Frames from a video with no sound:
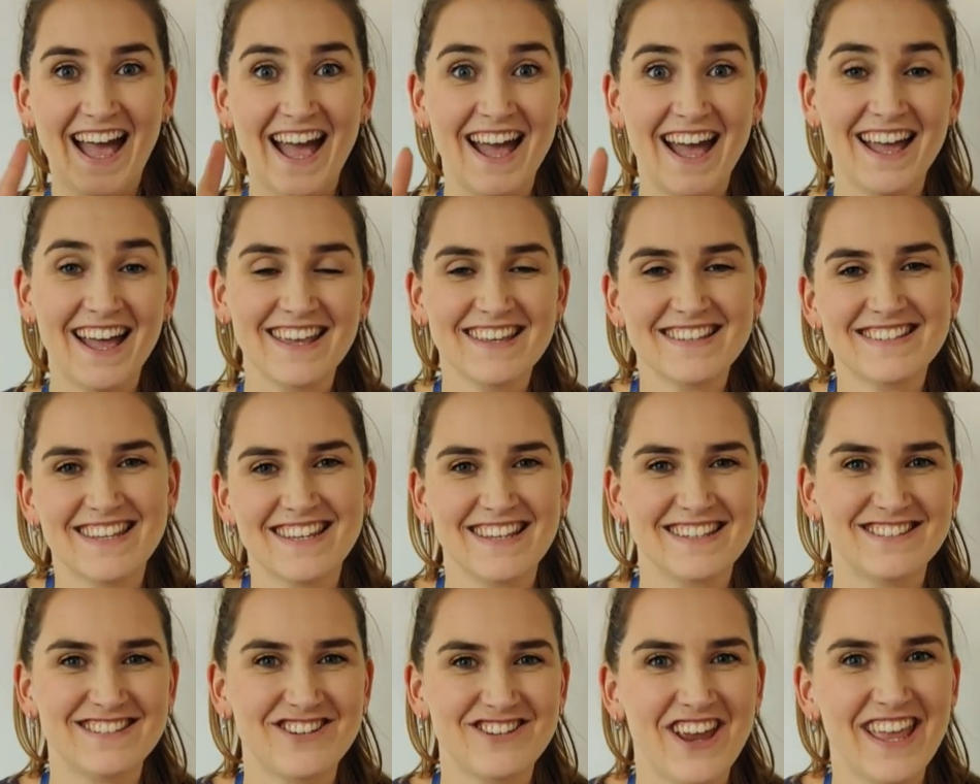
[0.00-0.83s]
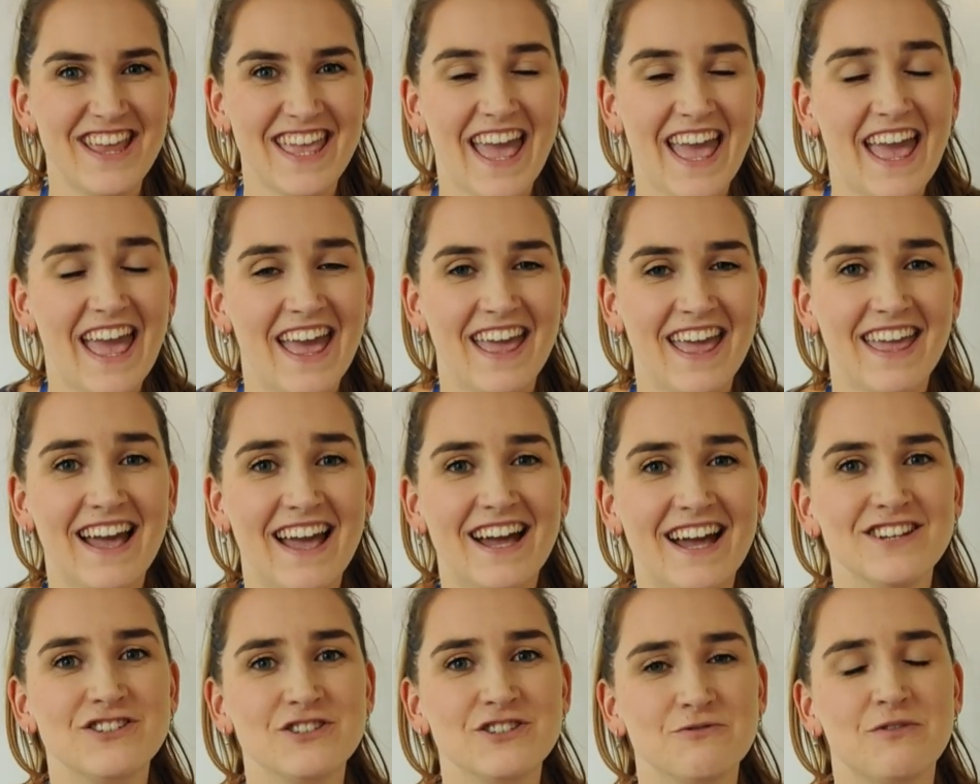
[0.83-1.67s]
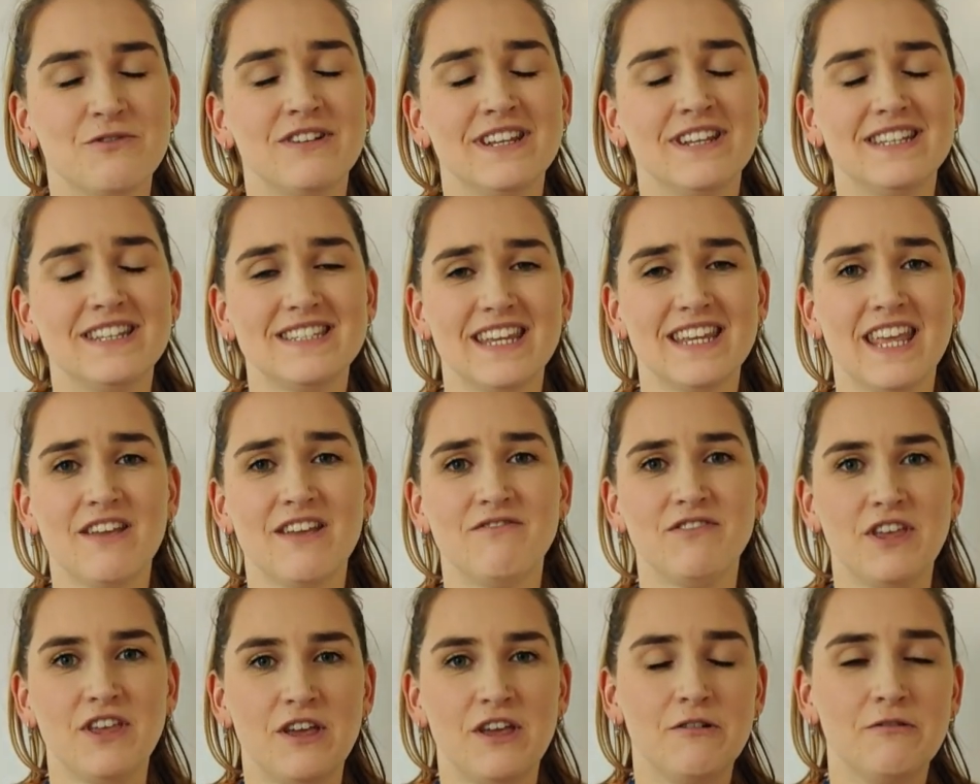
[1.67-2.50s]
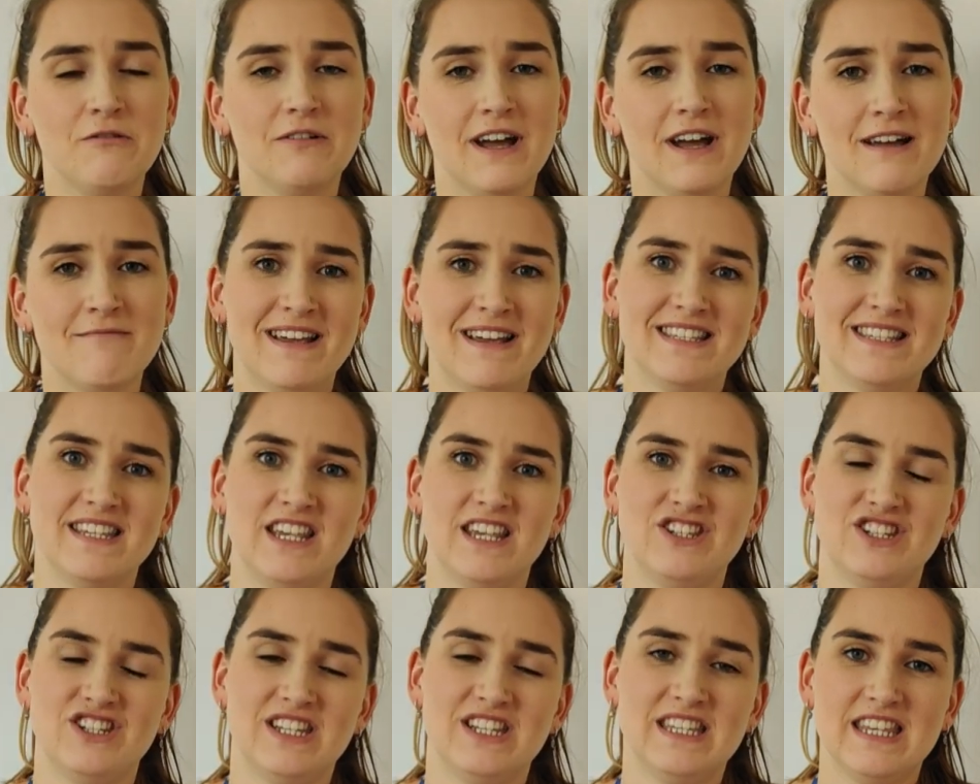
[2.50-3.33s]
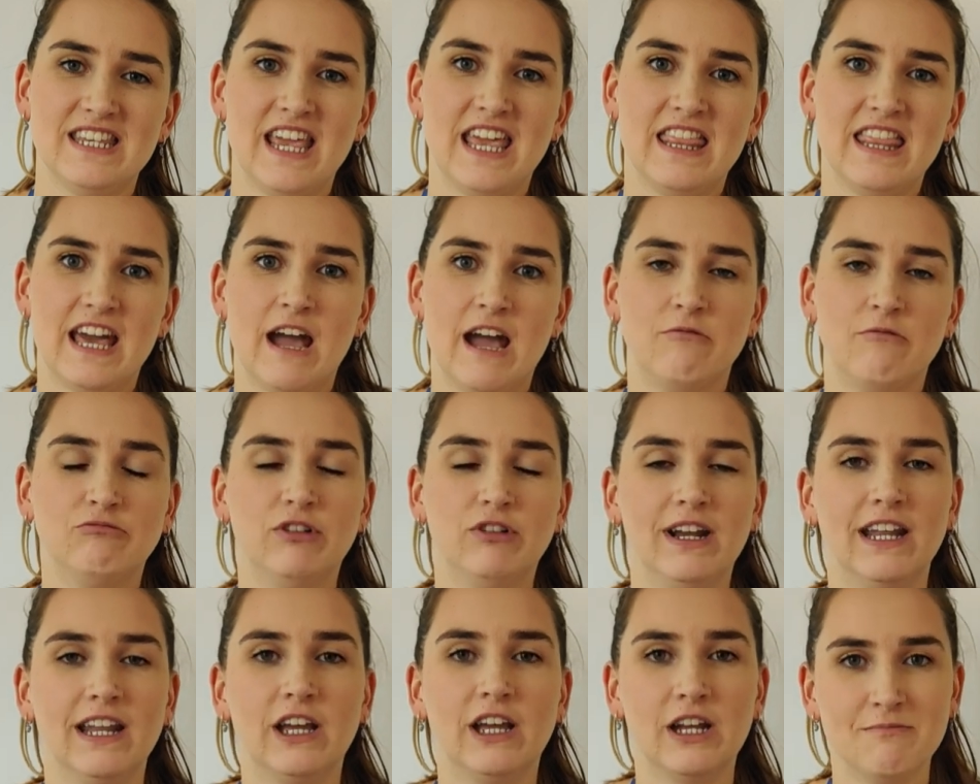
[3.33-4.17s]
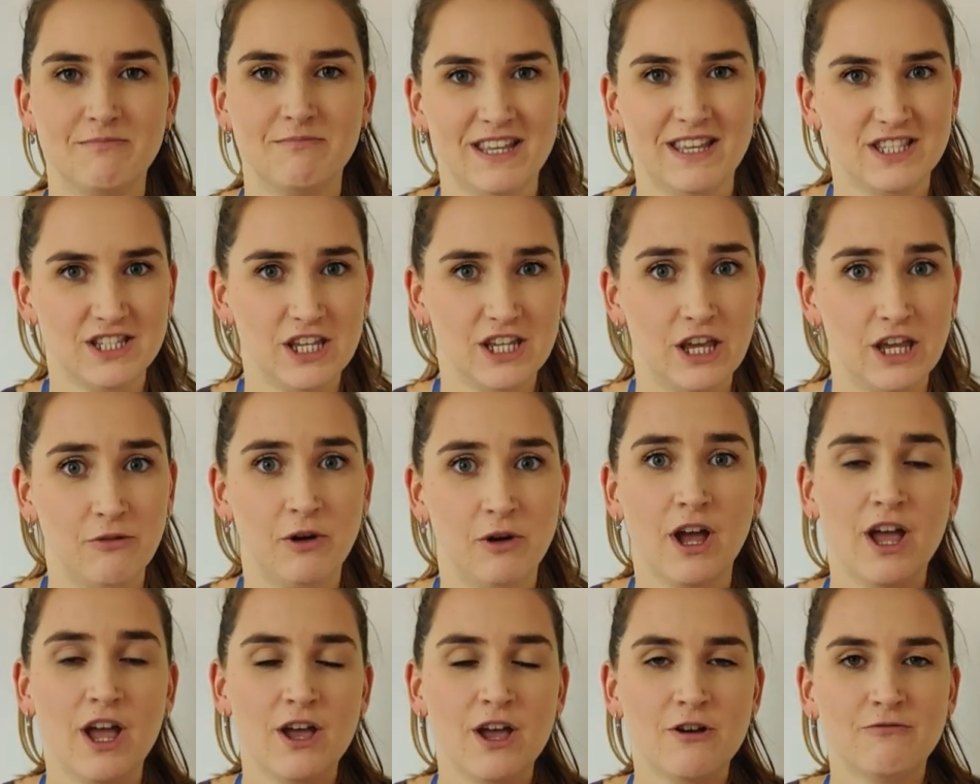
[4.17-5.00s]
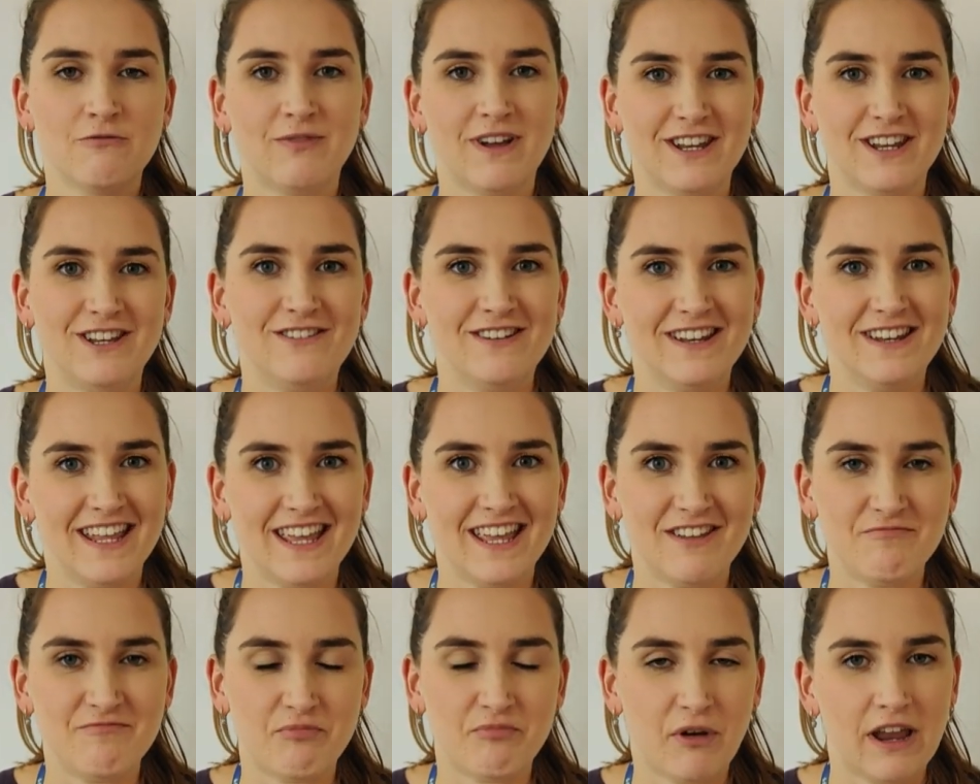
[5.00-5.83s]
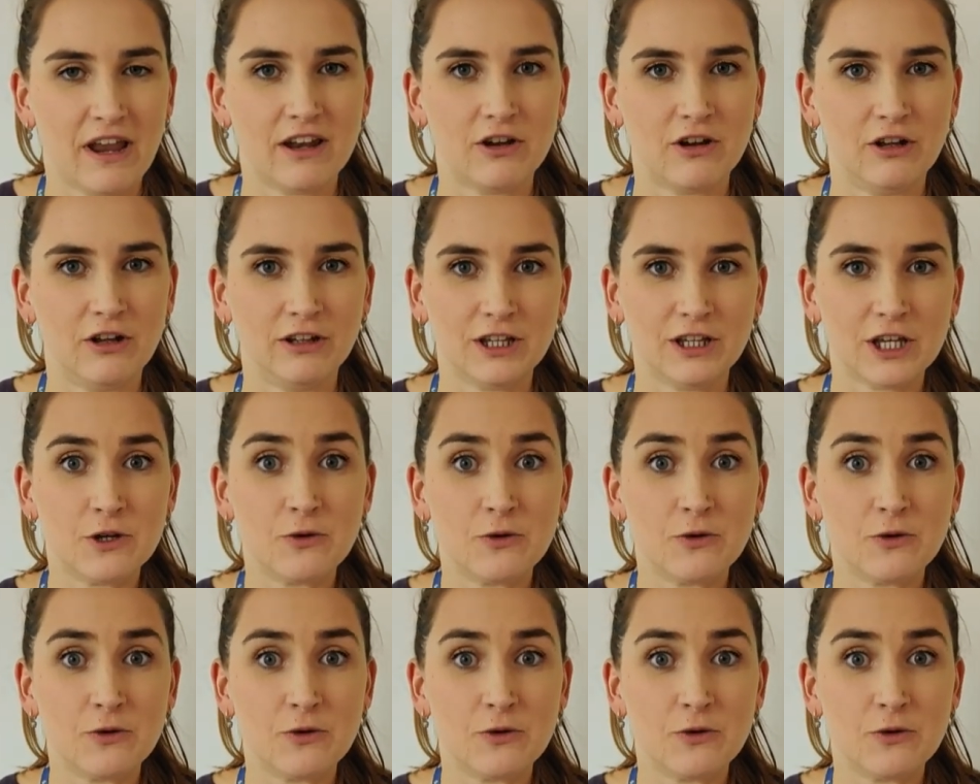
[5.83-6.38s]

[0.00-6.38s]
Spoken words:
Hi, 6JK. I just wanted to give you a message to say that I'm really going to miss you when you leave Bricknell.